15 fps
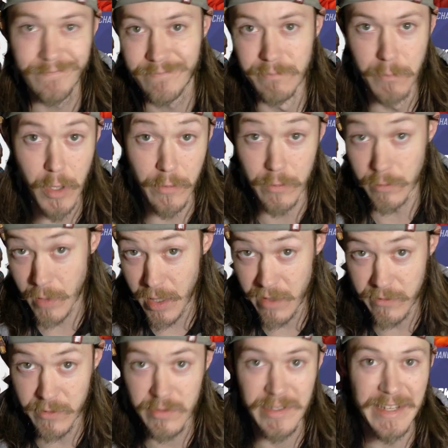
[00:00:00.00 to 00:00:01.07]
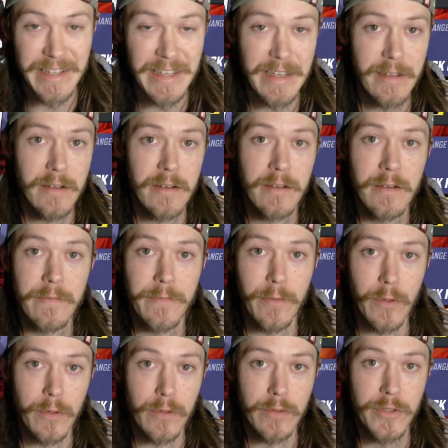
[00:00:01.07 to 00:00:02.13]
Marvel Rivals again for